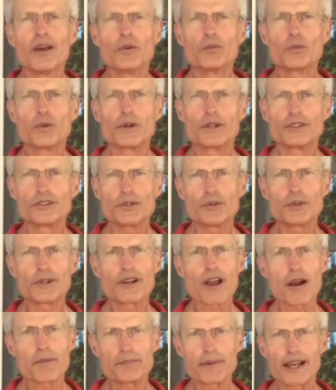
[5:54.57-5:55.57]
We're doing
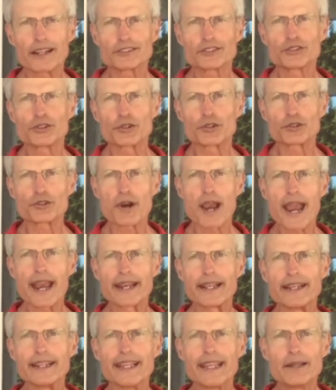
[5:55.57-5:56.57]
our best to create
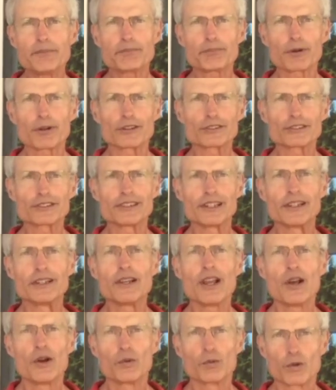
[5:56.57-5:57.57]
an in-person
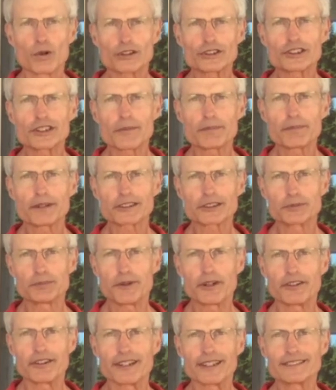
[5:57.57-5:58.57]
worship
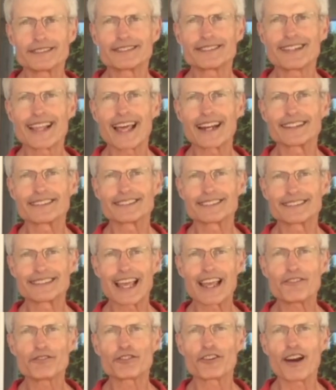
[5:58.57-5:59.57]
experience that is
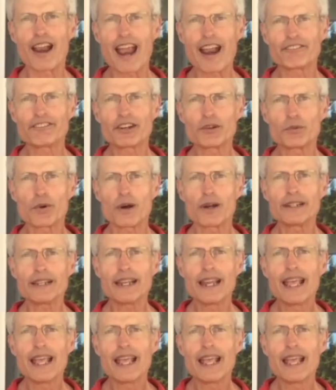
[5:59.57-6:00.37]
safe for everyone,